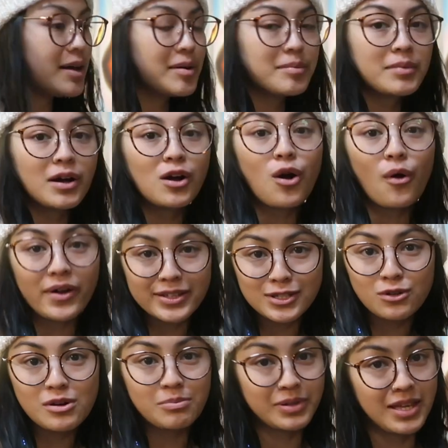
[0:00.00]
am going
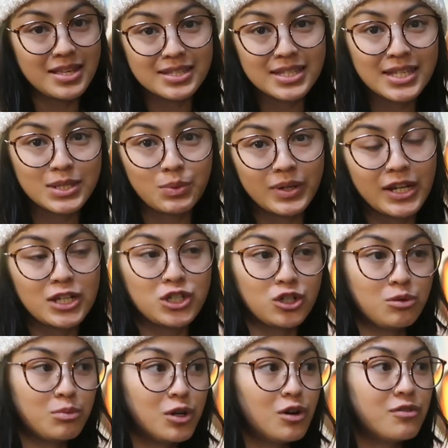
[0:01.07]
to replace this when I
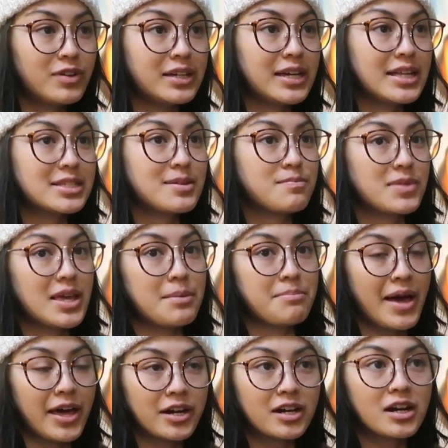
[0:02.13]
do move and get something
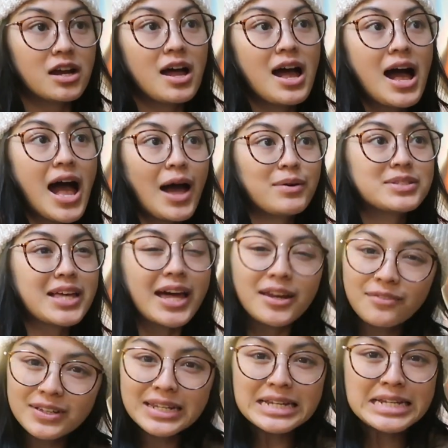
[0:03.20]
better. I was kind
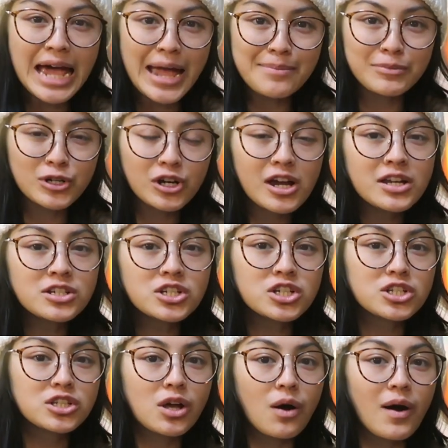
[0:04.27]
of in a time
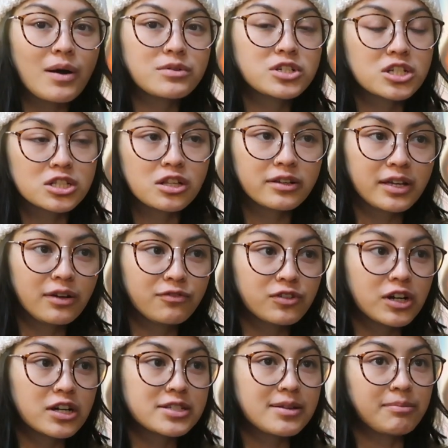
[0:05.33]
crunch, so I was just looking
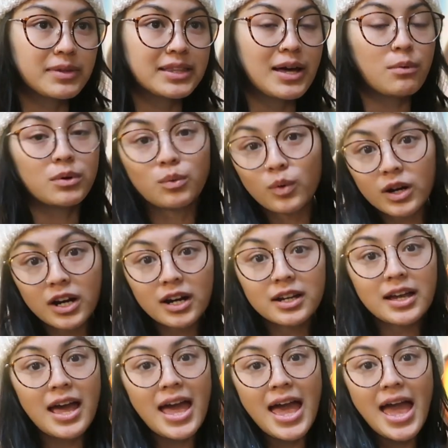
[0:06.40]
for something that would
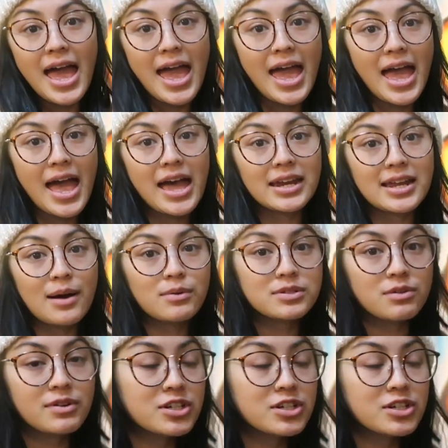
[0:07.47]
work. And I was